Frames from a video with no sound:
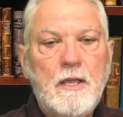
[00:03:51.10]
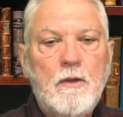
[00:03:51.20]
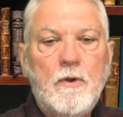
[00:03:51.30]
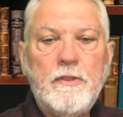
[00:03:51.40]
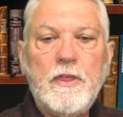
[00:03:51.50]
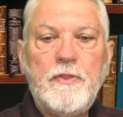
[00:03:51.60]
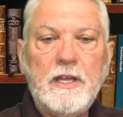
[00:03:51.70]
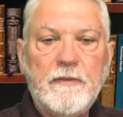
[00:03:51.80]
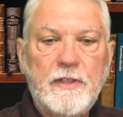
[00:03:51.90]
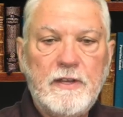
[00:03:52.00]
What do they
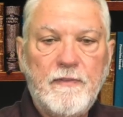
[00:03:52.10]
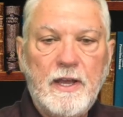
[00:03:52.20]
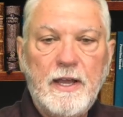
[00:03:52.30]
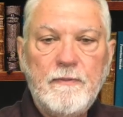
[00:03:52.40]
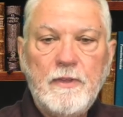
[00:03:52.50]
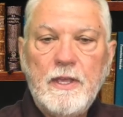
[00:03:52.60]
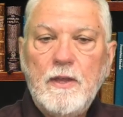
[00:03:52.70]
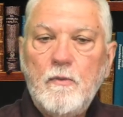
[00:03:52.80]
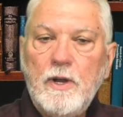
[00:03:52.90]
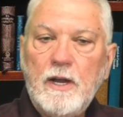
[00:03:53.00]
think of the divine?
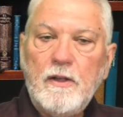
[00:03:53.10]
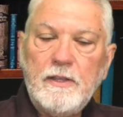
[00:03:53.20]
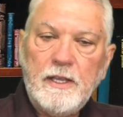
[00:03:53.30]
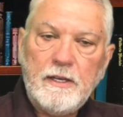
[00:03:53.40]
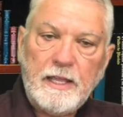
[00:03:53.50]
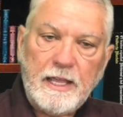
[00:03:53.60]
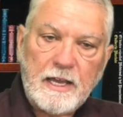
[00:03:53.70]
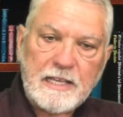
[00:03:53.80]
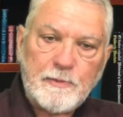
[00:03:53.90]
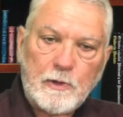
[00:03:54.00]
Well, in
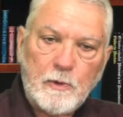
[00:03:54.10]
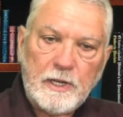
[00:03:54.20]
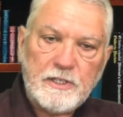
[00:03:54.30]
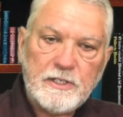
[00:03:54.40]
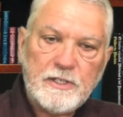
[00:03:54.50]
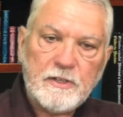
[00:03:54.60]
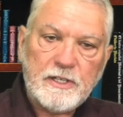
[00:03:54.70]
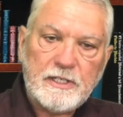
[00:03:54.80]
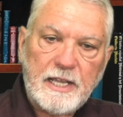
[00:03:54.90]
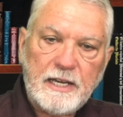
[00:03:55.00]
acosmic religions,
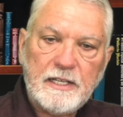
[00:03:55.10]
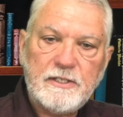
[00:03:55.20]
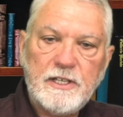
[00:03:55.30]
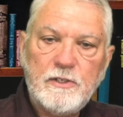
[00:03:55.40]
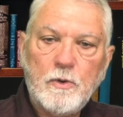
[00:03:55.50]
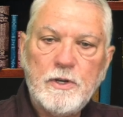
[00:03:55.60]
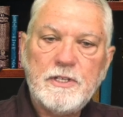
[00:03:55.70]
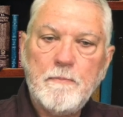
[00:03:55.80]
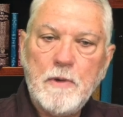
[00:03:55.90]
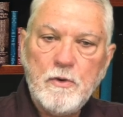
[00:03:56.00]
there's a tendency
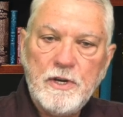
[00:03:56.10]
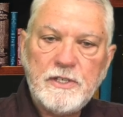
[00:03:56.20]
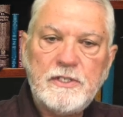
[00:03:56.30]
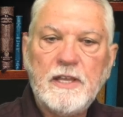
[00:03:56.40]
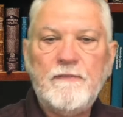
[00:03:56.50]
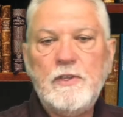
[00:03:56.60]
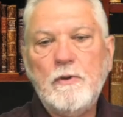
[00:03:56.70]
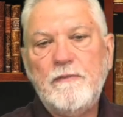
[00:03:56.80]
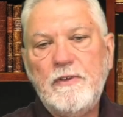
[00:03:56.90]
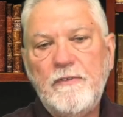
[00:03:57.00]
towards a monistic
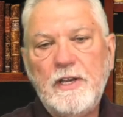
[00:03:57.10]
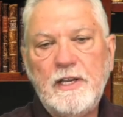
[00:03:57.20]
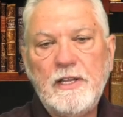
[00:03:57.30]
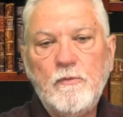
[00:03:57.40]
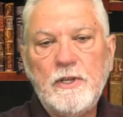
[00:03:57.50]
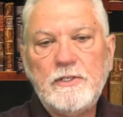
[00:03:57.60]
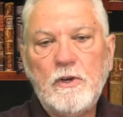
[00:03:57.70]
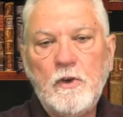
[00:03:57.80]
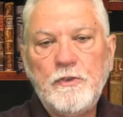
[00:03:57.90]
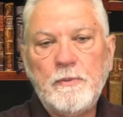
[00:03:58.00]
view of divinity in which
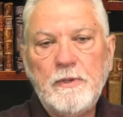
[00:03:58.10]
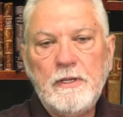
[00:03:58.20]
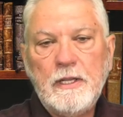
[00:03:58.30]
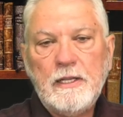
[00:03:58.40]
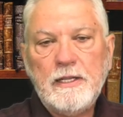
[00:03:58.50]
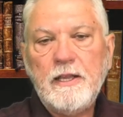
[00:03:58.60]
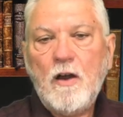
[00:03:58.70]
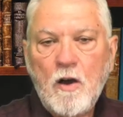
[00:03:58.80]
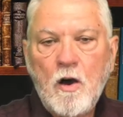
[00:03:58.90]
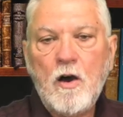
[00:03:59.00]
ultimately
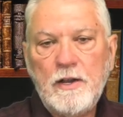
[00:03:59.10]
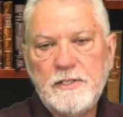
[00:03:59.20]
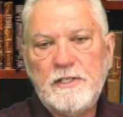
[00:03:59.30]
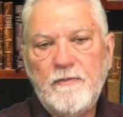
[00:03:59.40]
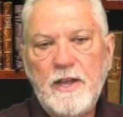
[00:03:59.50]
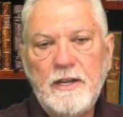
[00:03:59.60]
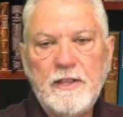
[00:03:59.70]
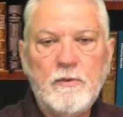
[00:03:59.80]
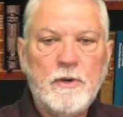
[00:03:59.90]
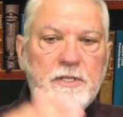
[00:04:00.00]
all is divine. In
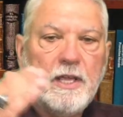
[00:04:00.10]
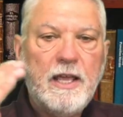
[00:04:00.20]
other words,